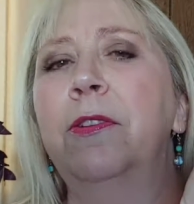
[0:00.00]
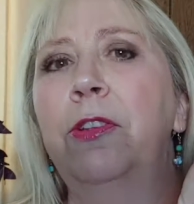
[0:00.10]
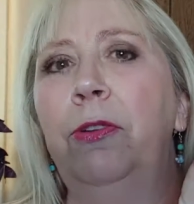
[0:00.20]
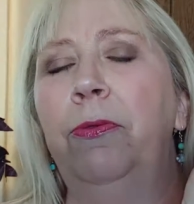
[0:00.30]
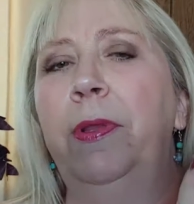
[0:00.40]

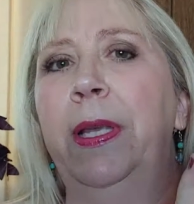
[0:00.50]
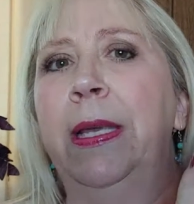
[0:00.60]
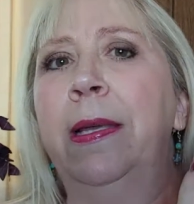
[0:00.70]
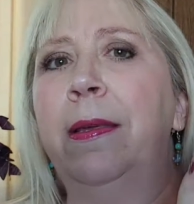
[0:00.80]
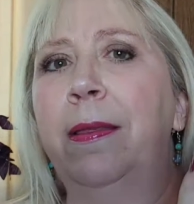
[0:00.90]
to
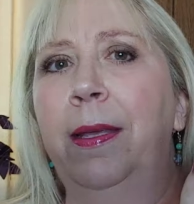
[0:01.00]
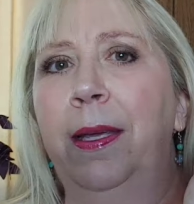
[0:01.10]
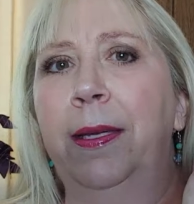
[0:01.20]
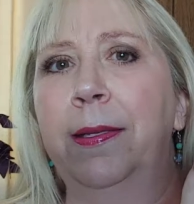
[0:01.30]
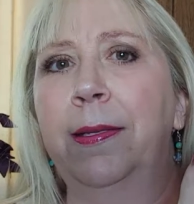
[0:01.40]
link
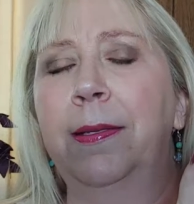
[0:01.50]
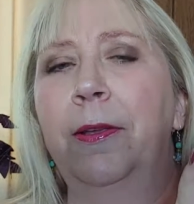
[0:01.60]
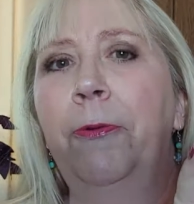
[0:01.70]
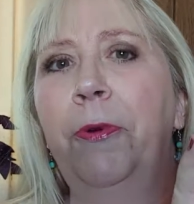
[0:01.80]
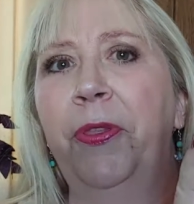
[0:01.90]
this
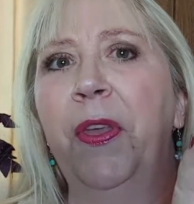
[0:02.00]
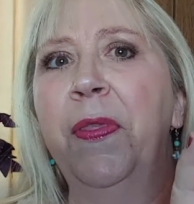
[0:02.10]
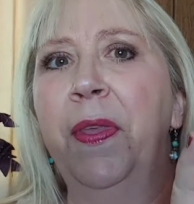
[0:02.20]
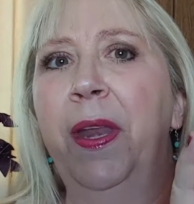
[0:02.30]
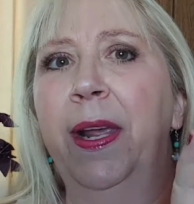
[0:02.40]

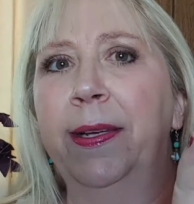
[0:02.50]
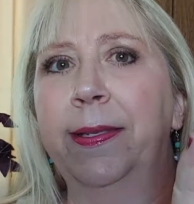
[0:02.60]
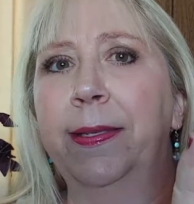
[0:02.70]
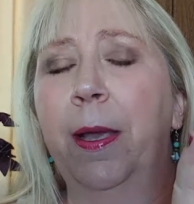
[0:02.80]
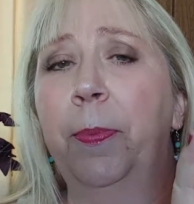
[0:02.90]
within the
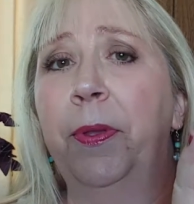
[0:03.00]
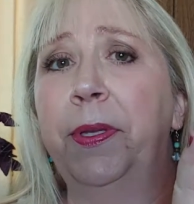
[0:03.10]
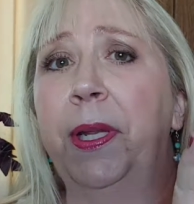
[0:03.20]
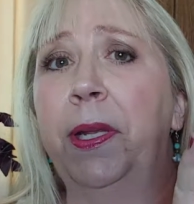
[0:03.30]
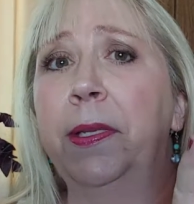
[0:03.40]
next couple
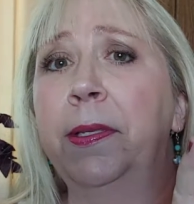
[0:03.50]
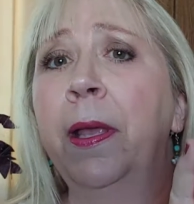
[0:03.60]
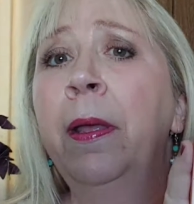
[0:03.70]
days.